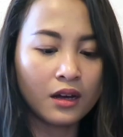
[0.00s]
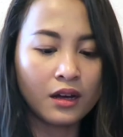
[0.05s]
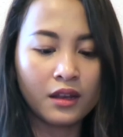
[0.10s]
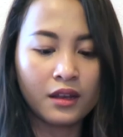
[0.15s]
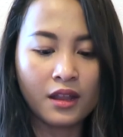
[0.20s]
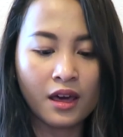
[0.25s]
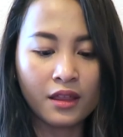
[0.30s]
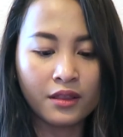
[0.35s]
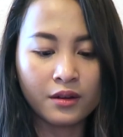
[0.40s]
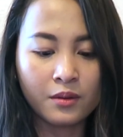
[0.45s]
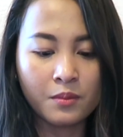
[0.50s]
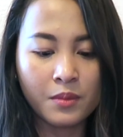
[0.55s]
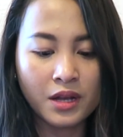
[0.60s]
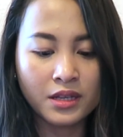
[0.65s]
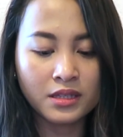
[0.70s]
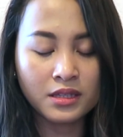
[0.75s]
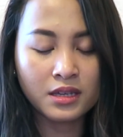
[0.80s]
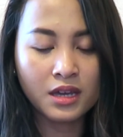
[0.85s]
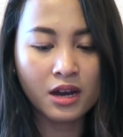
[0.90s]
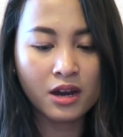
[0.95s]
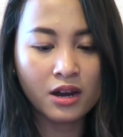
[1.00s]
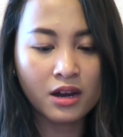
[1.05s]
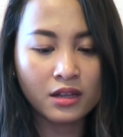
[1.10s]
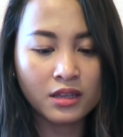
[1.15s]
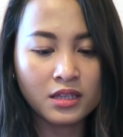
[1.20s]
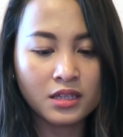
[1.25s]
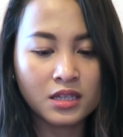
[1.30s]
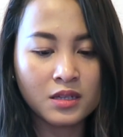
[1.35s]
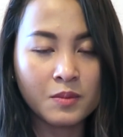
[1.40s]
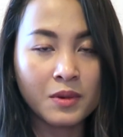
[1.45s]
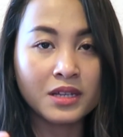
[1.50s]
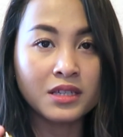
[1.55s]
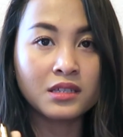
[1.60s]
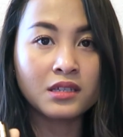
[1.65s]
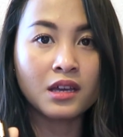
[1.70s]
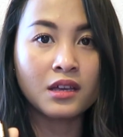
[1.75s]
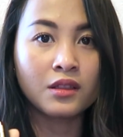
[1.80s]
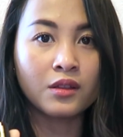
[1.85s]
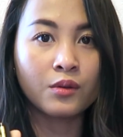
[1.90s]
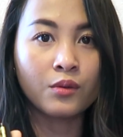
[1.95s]
Another mascara. This is by
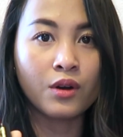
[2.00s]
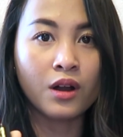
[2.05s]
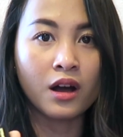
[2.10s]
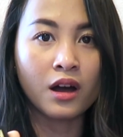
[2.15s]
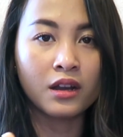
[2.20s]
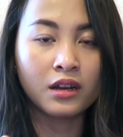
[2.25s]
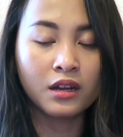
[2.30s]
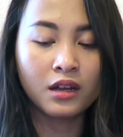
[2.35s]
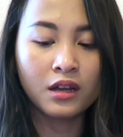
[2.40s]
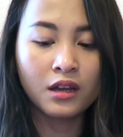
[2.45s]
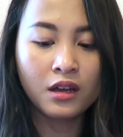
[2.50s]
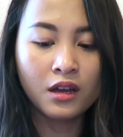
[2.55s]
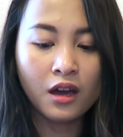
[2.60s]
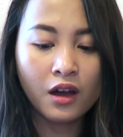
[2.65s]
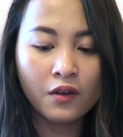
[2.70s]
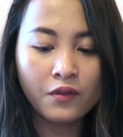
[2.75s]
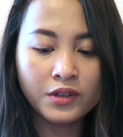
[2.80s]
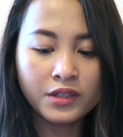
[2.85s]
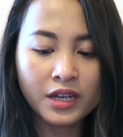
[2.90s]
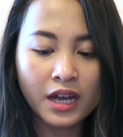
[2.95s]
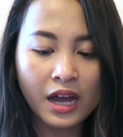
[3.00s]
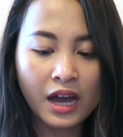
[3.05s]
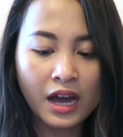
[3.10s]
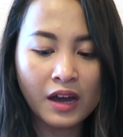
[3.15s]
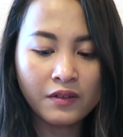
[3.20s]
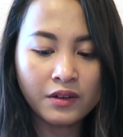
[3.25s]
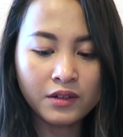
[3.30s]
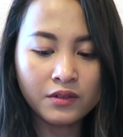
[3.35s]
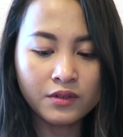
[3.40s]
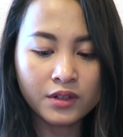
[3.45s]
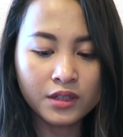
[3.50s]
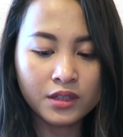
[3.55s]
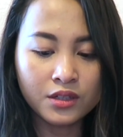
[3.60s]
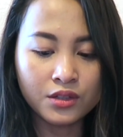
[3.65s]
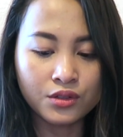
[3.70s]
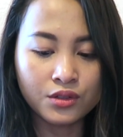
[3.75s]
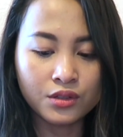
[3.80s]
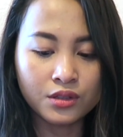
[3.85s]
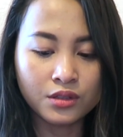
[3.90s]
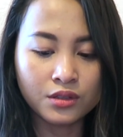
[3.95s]
Saint Laurent, which I haven't really
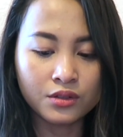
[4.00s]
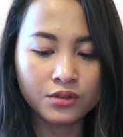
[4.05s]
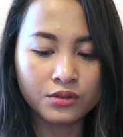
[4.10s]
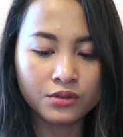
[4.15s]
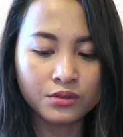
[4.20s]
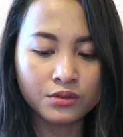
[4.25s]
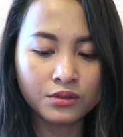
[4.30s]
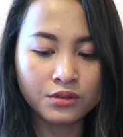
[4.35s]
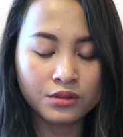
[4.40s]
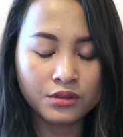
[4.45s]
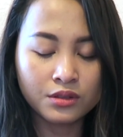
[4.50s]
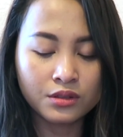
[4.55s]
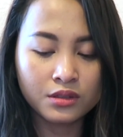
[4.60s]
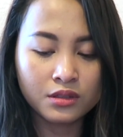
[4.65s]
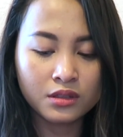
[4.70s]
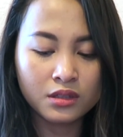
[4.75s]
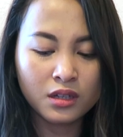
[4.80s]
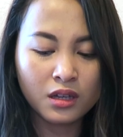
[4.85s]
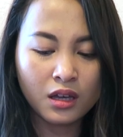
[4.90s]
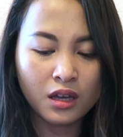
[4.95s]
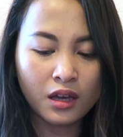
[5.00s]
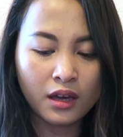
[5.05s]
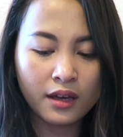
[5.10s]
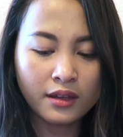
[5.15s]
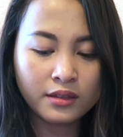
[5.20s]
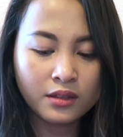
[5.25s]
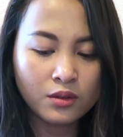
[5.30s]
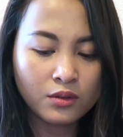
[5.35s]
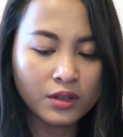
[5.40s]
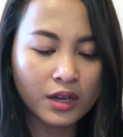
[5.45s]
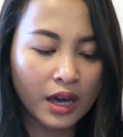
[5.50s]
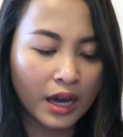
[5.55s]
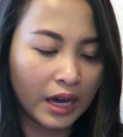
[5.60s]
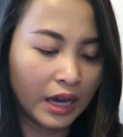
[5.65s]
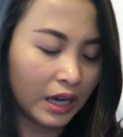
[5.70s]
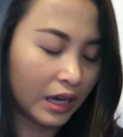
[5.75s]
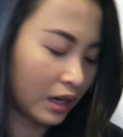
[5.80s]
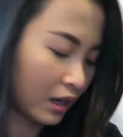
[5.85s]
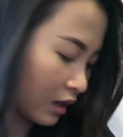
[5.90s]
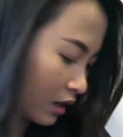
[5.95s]
used. It's
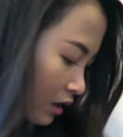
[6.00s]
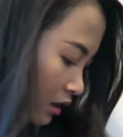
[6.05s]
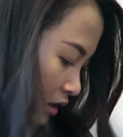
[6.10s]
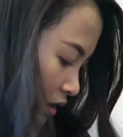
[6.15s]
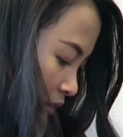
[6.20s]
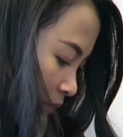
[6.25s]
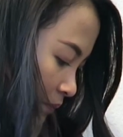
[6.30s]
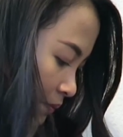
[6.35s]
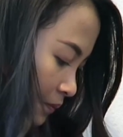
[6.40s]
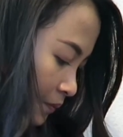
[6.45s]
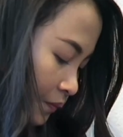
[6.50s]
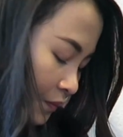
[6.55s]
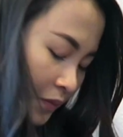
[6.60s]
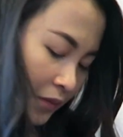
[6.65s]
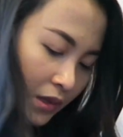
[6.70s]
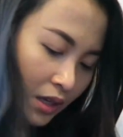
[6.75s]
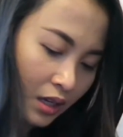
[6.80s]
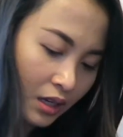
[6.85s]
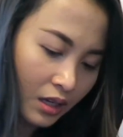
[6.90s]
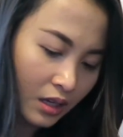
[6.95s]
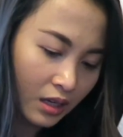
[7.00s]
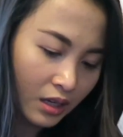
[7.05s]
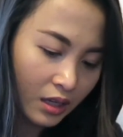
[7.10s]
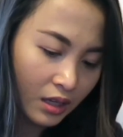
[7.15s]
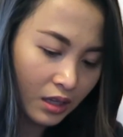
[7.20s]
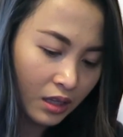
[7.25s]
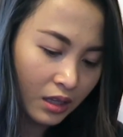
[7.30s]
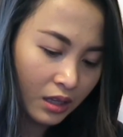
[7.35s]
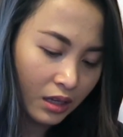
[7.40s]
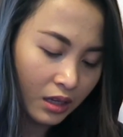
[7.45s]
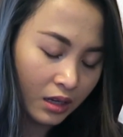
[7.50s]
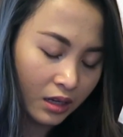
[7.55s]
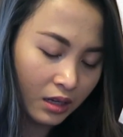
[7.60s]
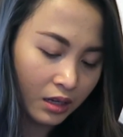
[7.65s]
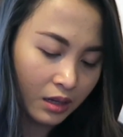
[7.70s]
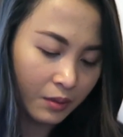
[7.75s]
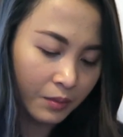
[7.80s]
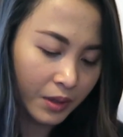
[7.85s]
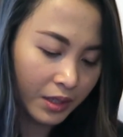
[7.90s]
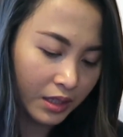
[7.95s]
okay. And
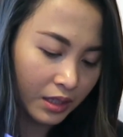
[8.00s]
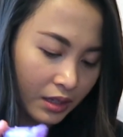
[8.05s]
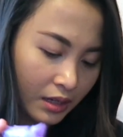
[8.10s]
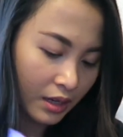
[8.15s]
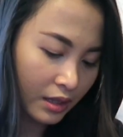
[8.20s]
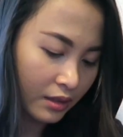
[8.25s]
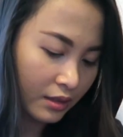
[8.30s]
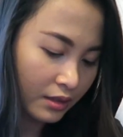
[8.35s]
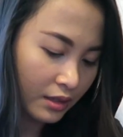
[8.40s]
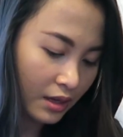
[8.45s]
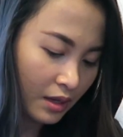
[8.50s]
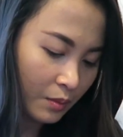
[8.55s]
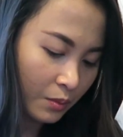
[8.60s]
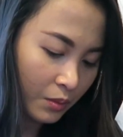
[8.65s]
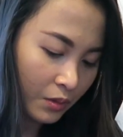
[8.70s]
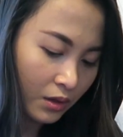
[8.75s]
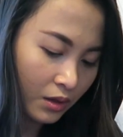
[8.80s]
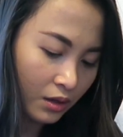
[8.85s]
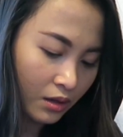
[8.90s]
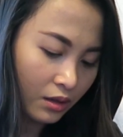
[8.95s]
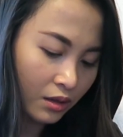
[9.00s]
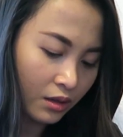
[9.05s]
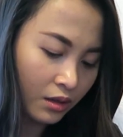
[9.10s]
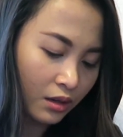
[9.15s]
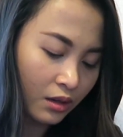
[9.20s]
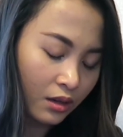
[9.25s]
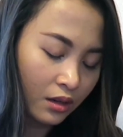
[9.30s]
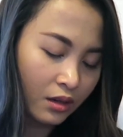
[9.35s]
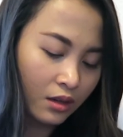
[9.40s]
then another tampon.